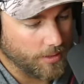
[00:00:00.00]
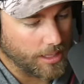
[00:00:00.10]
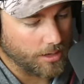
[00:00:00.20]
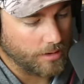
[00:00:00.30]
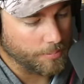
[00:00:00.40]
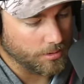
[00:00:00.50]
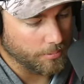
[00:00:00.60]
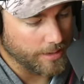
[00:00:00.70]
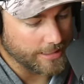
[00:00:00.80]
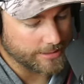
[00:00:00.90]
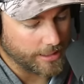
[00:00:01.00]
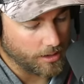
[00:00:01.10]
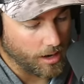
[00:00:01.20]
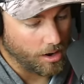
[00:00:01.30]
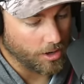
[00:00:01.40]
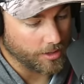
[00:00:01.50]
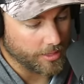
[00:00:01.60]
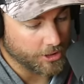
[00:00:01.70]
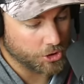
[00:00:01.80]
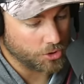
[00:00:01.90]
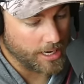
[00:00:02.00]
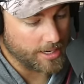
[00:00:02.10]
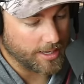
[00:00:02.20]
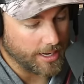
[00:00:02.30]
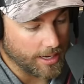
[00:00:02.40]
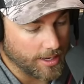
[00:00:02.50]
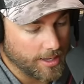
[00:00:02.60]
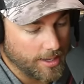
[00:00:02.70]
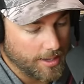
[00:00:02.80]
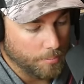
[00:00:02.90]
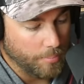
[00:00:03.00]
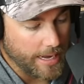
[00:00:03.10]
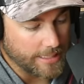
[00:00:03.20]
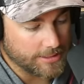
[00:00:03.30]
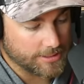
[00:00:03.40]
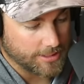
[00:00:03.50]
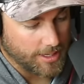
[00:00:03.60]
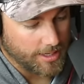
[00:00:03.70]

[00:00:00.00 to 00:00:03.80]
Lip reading: A lot of Rapala baits there are the Strike King baits.